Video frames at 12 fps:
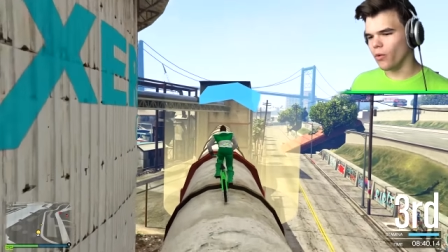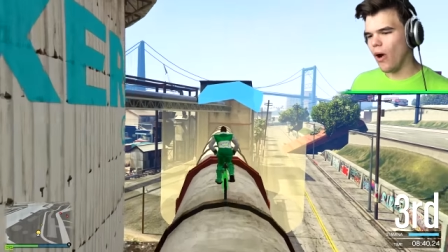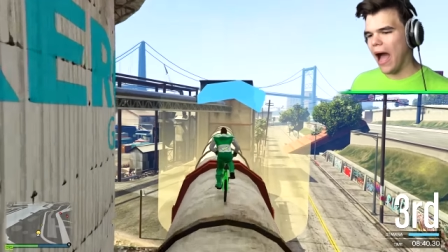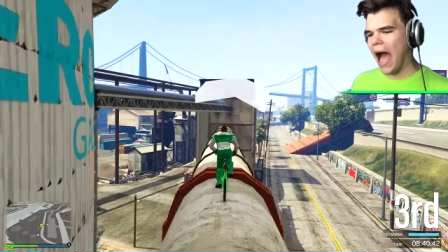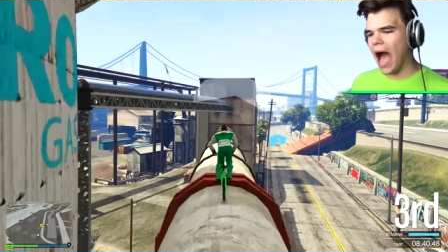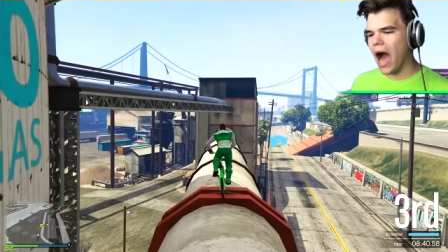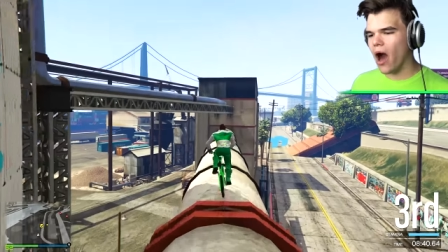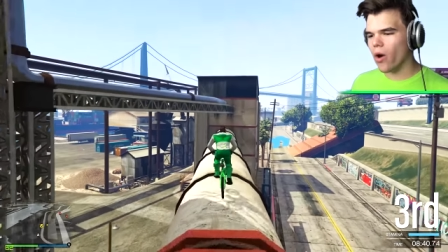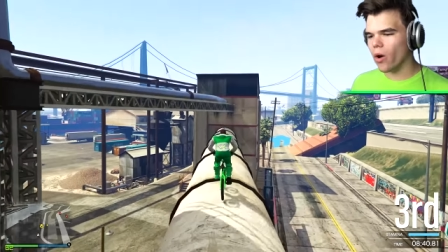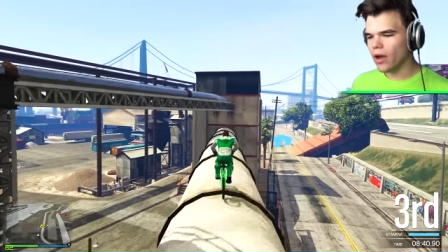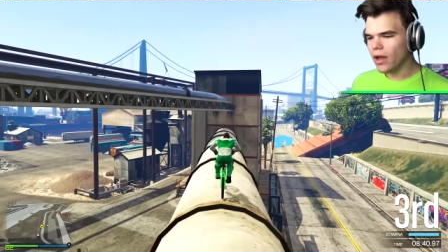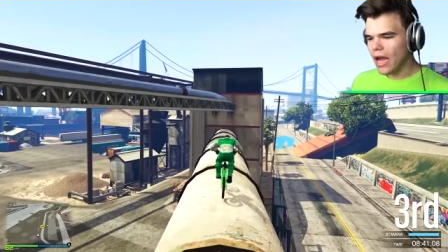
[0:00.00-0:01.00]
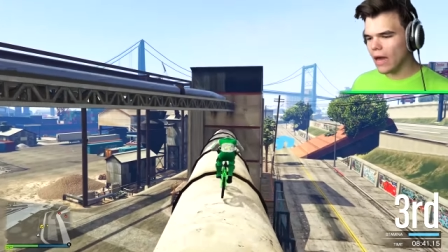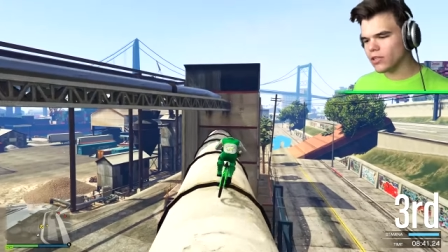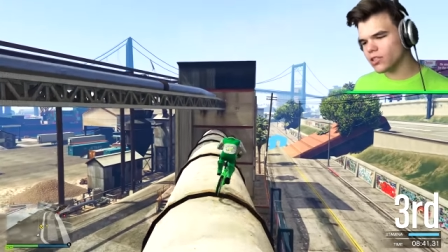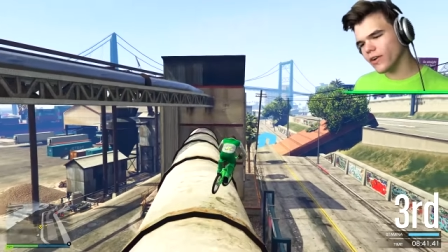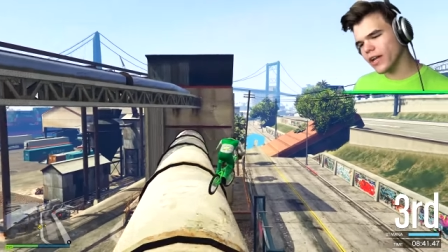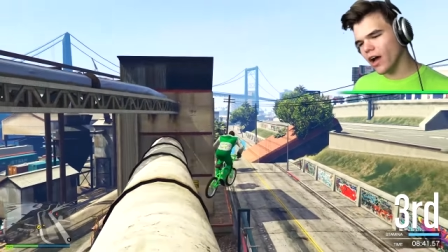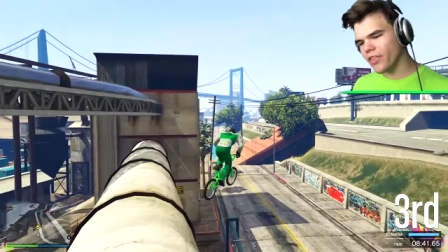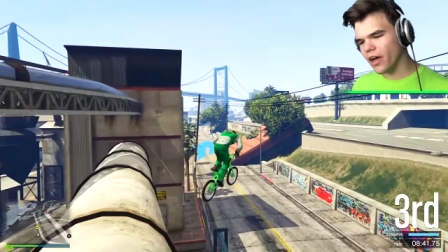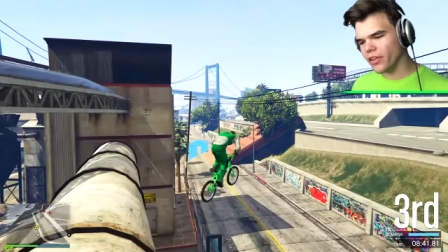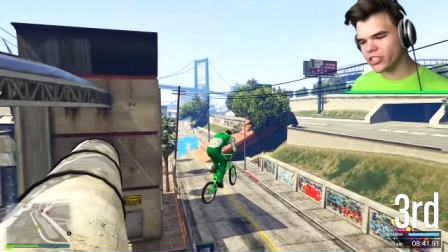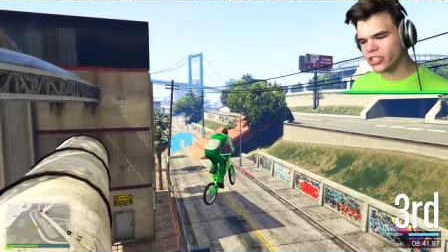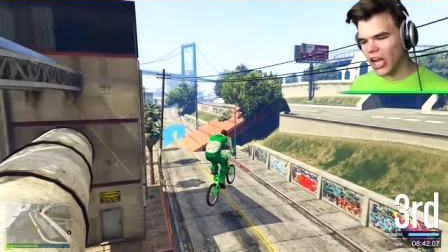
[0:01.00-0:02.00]
Wow, I was already on the
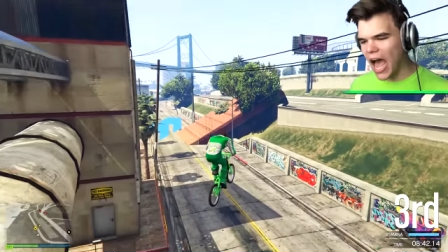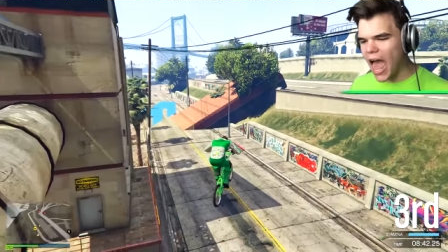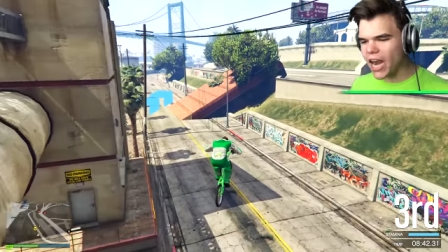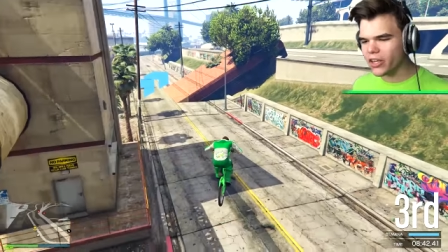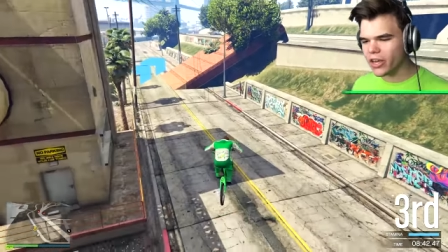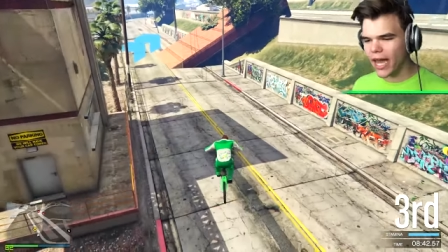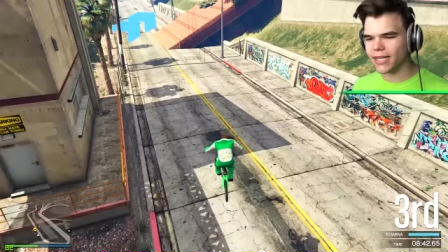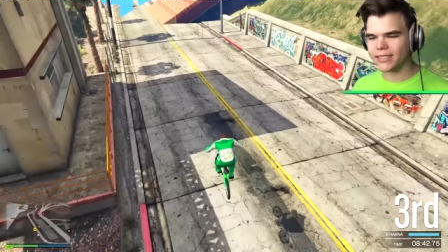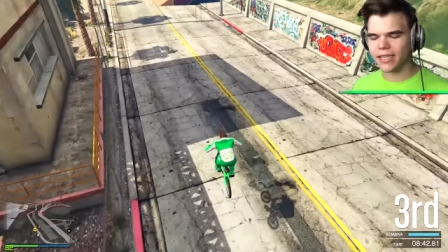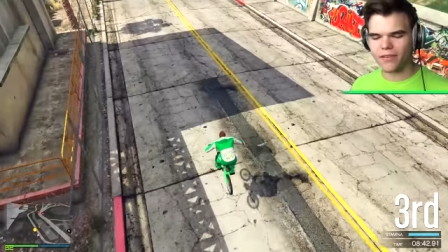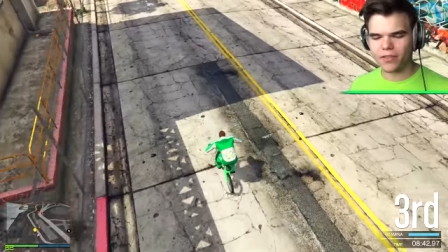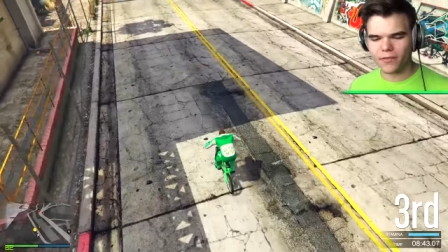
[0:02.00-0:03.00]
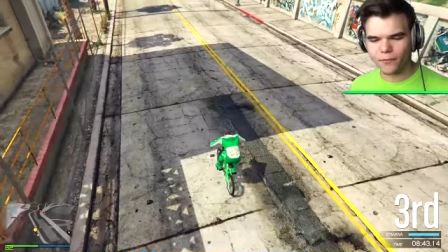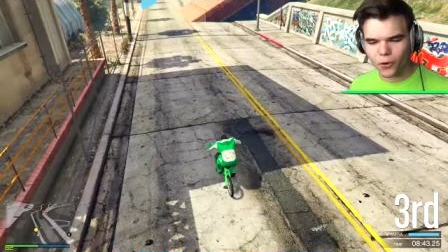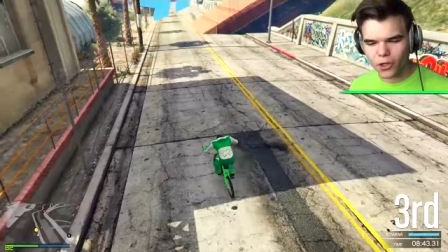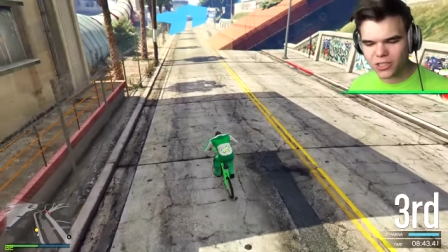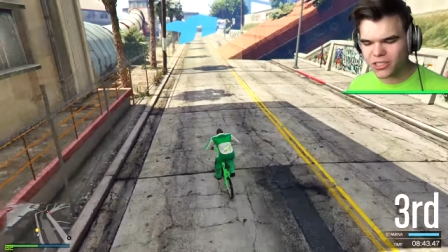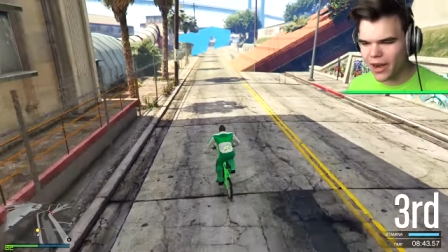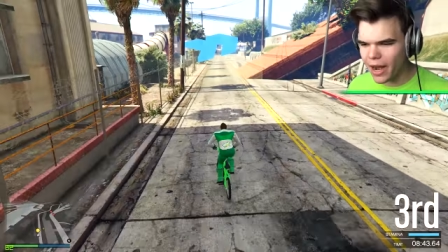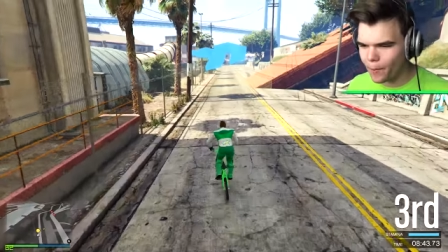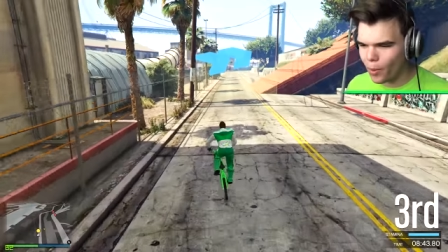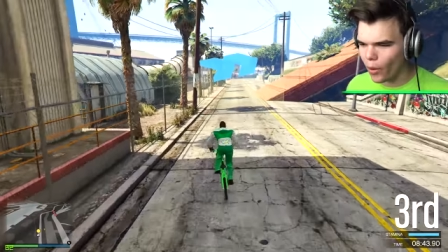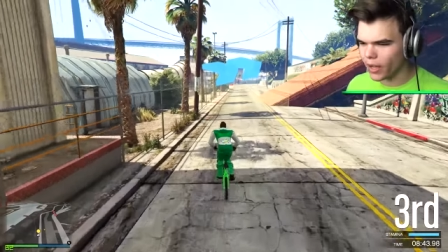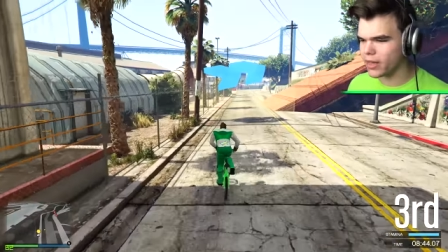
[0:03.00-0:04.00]
other side, and you guys didn't have the first
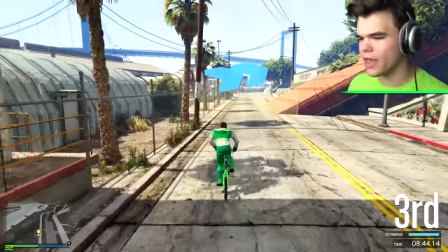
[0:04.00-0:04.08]
checkpoint.